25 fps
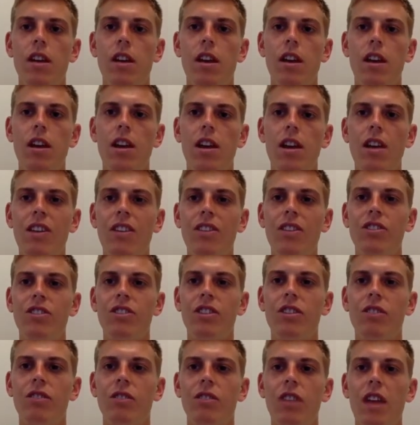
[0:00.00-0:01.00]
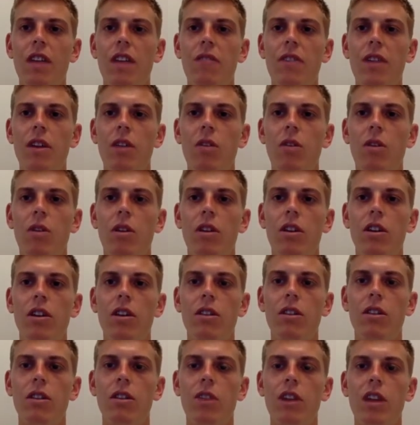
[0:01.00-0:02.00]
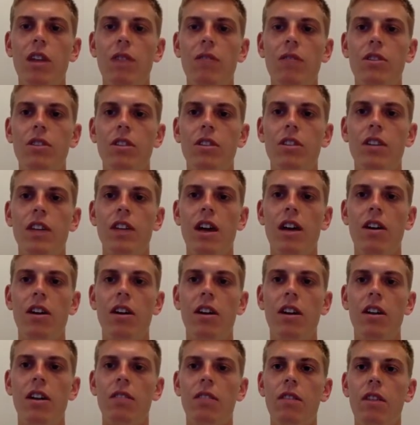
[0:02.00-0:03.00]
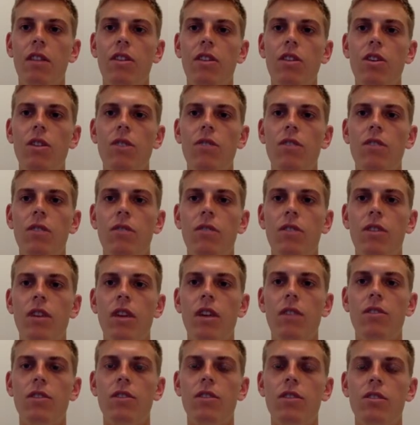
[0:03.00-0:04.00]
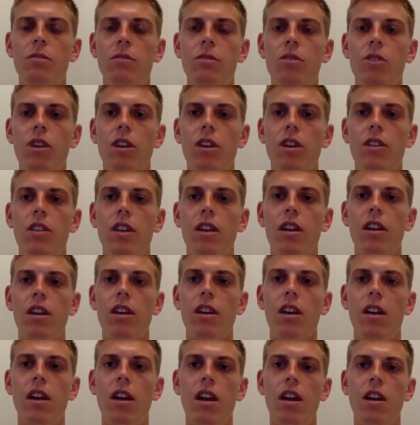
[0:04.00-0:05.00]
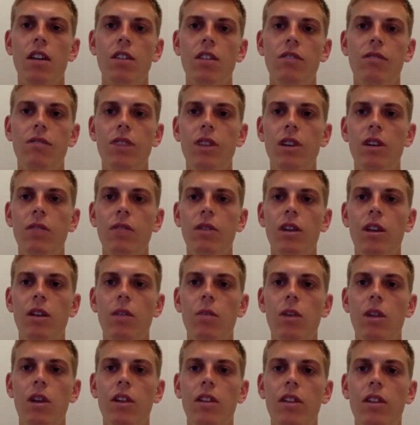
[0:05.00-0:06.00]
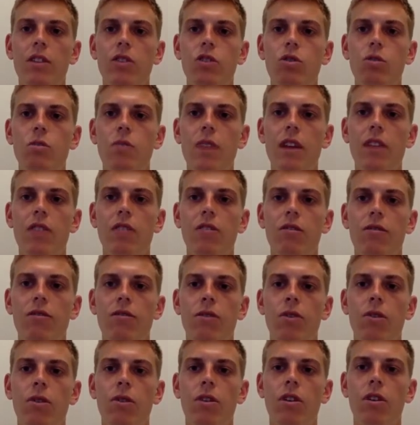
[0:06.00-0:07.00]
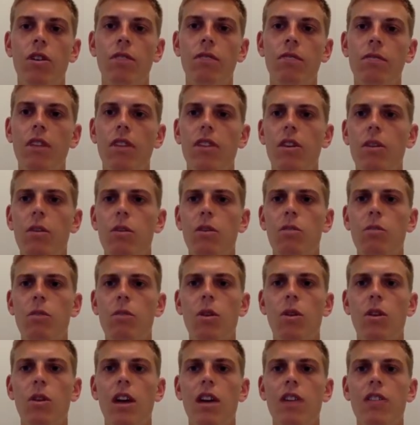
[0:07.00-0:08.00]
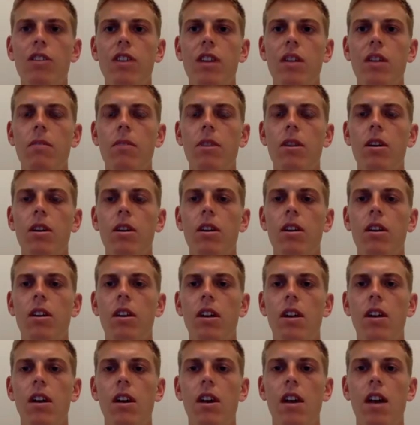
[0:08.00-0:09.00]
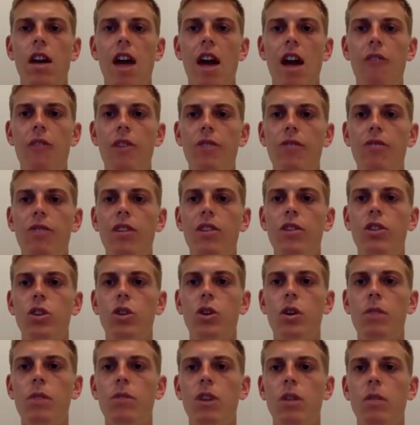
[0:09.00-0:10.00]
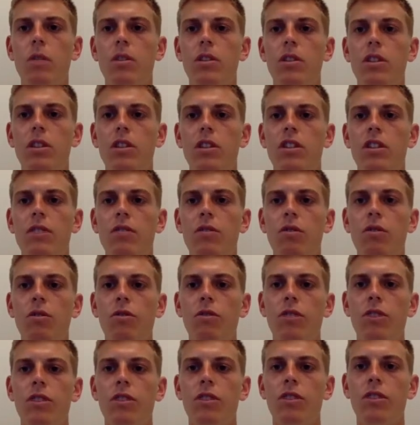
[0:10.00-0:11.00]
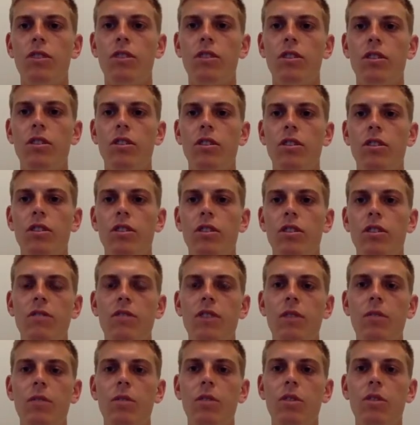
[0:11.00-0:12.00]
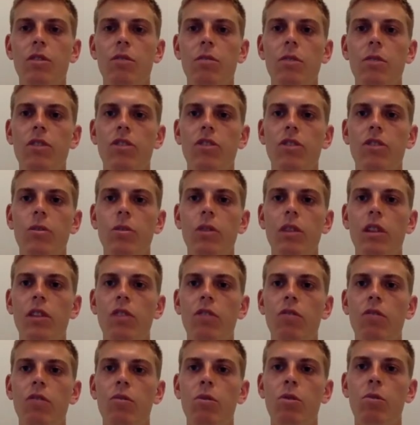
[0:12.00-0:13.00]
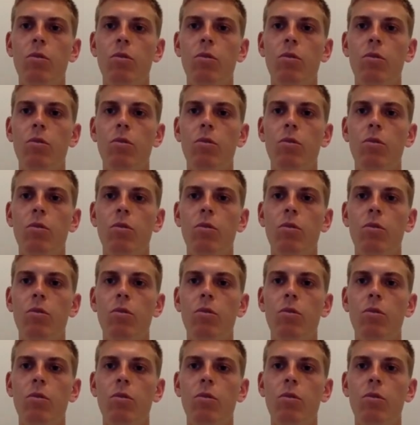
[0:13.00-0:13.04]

yeah, they just didn't really have that quality to break Everton down. And I think you have to give Everton some credit. They defended really well on their two banks of four. And I think we spoke last time, having a front two up top is difficult for teams to defend with, especially when Liverpool